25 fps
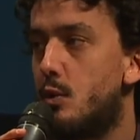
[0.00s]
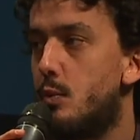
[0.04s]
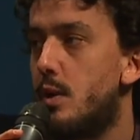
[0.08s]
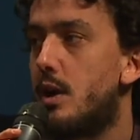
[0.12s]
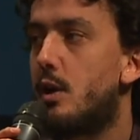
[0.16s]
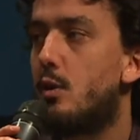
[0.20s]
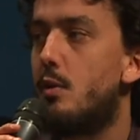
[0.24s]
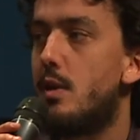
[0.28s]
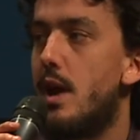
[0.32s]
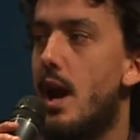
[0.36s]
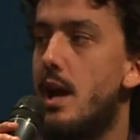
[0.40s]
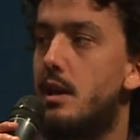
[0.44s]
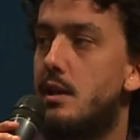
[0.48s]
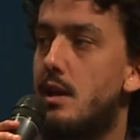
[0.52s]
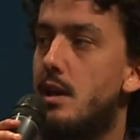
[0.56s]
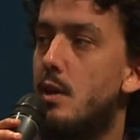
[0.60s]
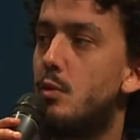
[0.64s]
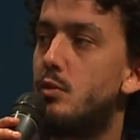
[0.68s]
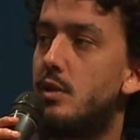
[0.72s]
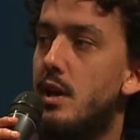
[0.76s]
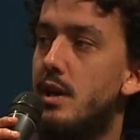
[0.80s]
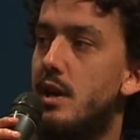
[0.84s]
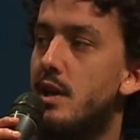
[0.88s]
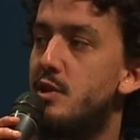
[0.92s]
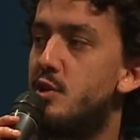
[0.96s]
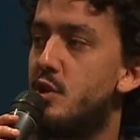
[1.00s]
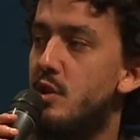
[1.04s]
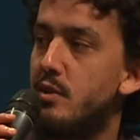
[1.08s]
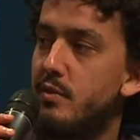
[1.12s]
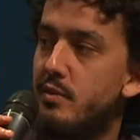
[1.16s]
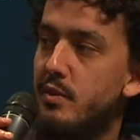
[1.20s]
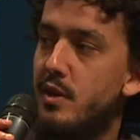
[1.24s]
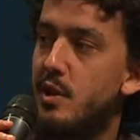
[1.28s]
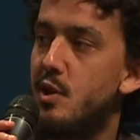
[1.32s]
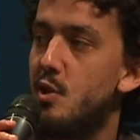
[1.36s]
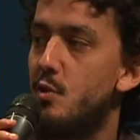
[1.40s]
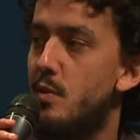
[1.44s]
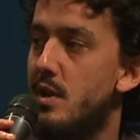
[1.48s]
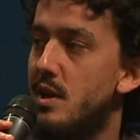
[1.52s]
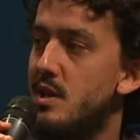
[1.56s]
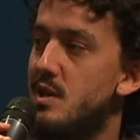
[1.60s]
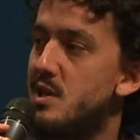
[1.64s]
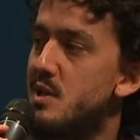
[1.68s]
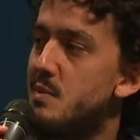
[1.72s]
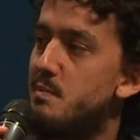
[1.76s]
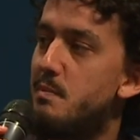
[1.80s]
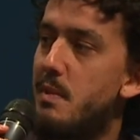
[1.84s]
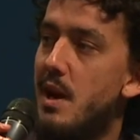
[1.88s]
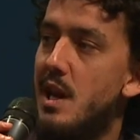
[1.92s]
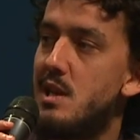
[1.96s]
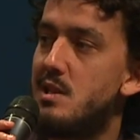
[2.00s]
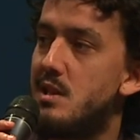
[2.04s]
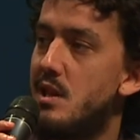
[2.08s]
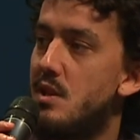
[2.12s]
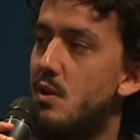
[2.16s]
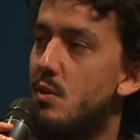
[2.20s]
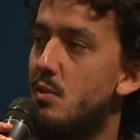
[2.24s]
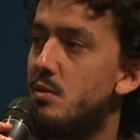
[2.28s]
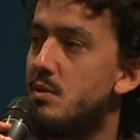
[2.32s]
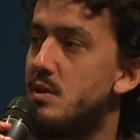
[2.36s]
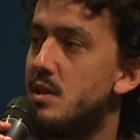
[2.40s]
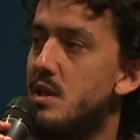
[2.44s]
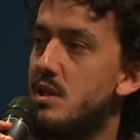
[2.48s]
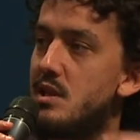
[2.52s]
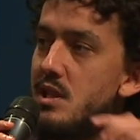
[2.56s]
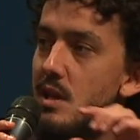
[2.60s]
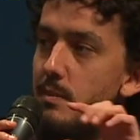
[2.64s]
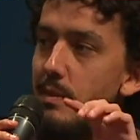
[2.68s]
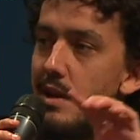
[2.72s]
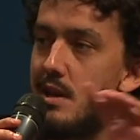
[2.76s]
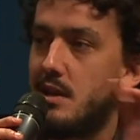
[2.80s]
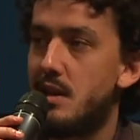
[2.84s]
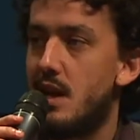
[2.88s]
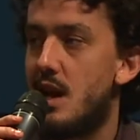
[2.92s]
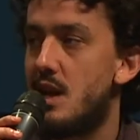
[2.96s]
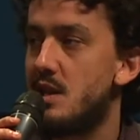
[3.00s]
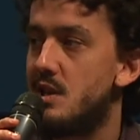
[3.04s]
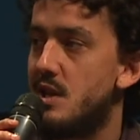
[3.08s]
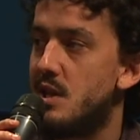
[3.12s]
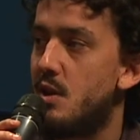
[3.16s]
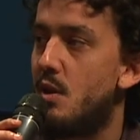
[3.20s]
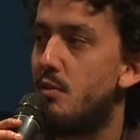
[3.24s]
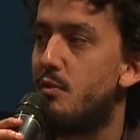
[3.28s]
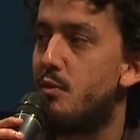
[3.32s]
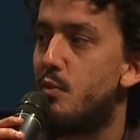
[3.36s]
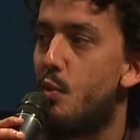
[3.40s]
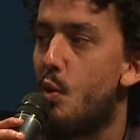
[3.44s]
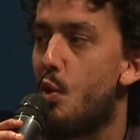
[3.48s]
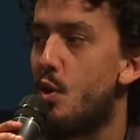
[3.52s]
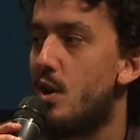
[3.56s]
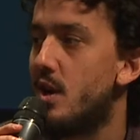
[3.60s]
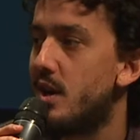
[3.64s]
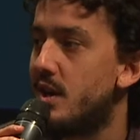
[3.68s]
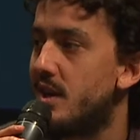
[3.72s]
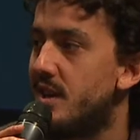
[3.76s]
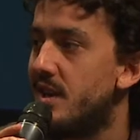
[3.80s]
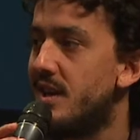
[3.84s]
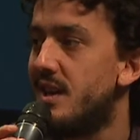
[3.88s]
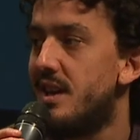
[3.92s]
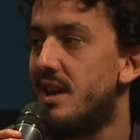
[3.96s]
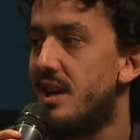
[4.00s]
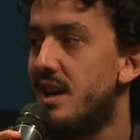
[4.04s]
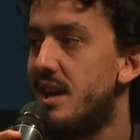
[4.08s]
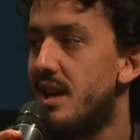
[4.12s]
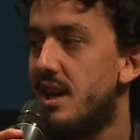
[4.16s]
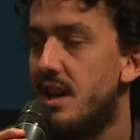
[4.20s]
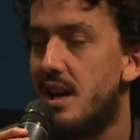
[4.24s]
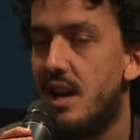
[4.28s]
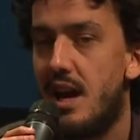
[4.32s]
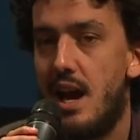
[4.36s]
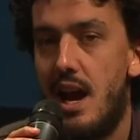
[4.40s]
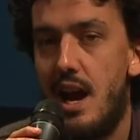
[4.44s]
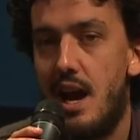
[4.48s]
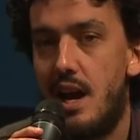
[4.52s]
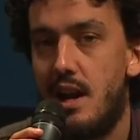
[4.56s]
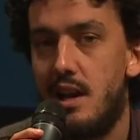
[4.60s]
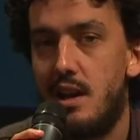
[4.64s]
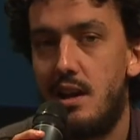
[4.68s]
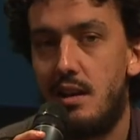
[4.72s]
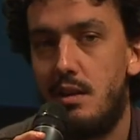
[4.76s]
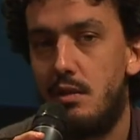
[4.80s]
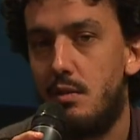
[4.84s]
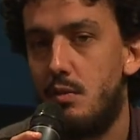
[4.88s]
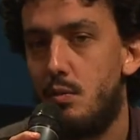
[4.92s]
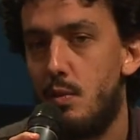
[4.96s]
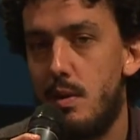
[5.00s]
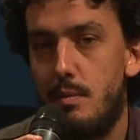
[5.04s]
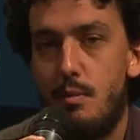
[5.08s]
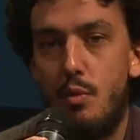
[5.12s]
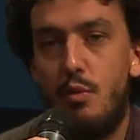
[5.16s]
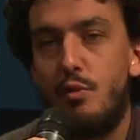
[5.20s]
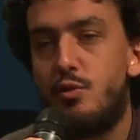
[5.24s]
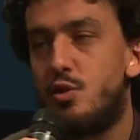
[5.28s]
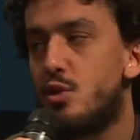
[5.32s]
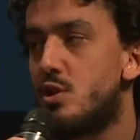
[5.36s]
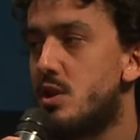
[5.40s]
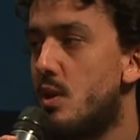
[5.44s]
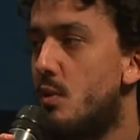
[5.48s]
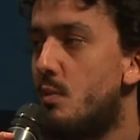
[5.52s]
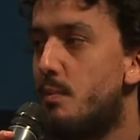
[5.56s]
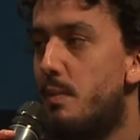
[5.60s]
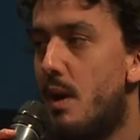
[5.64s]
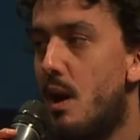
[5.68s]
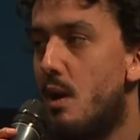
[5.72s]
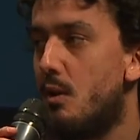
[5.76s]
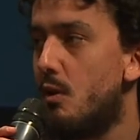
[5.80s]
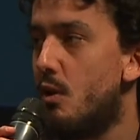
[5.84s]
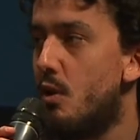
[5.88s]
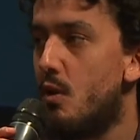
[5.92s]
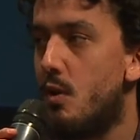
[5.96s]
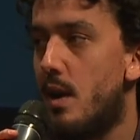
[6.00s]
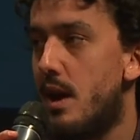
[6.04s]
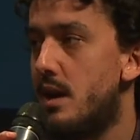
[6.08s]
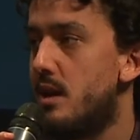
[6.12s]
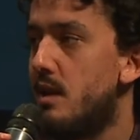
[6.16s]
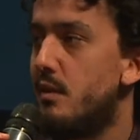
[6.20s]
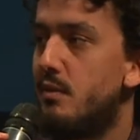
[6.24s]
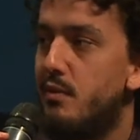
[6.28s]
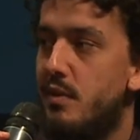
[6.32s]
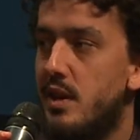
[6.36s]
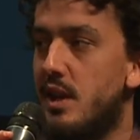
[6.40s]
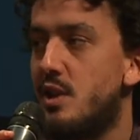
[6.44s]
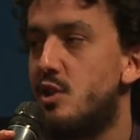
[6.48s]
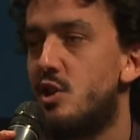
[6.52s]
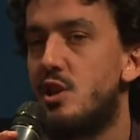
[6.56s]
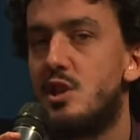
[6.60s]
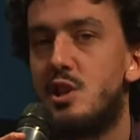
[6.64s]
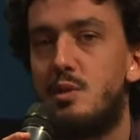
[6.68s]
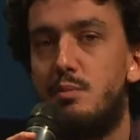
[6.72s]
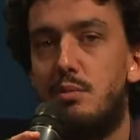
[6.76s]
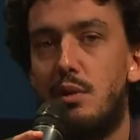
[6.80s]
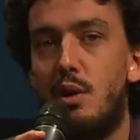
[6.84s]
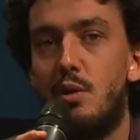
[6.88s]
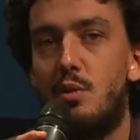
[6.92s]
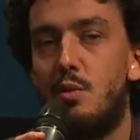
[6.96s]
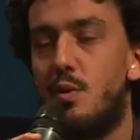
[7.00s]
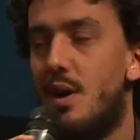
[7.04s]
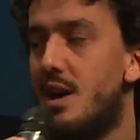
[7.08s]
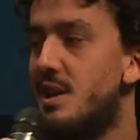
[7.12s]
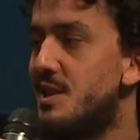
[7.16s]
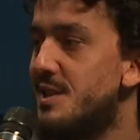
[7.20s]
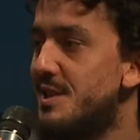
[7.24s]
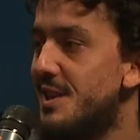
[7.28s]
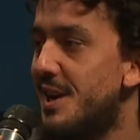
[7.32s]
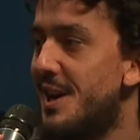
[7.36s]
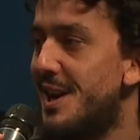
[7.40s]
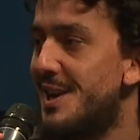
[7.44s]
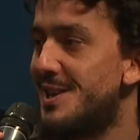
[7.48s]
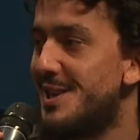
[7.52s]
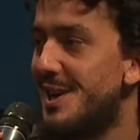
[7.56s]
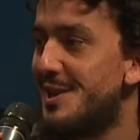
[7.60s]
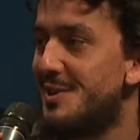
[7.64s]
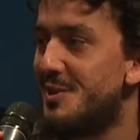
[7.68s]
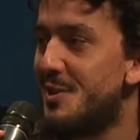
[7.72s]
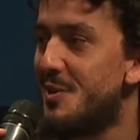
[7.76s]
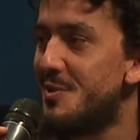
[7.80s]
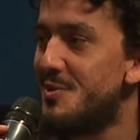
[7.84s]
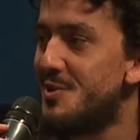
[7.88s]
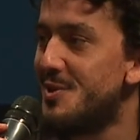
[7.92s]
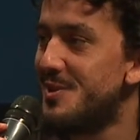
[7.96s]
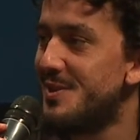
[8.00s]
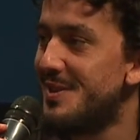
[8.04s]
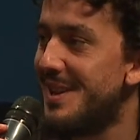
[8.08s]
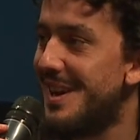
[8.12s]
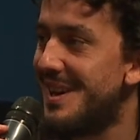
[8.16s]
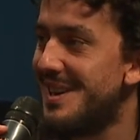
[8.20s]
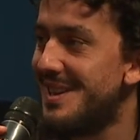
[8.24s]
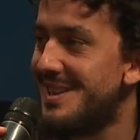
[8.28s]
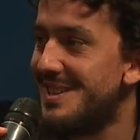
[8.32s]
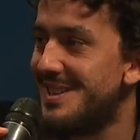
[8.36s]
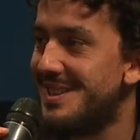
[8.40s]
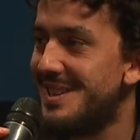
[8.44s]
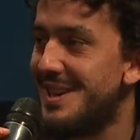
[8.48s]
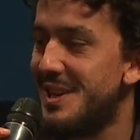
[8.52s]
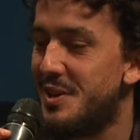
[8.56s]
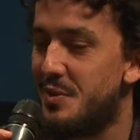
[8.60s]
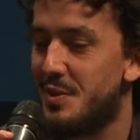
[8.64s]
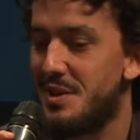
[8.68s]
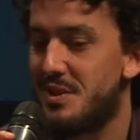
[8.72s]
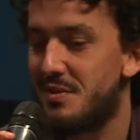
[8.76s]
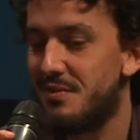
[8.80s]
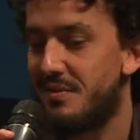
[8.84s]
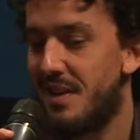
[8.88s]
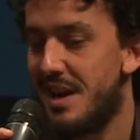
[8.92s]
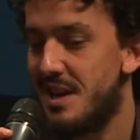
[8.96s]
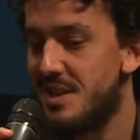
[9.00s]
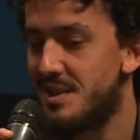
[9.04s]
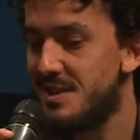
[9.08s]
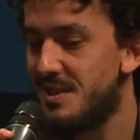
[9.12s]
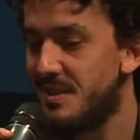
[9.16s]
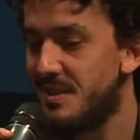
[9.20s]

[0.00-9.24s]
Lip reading: We create an alternative currency based on systematizing of work. And we moved to São Paulo, and the thing just blew, as I told you. It was fast.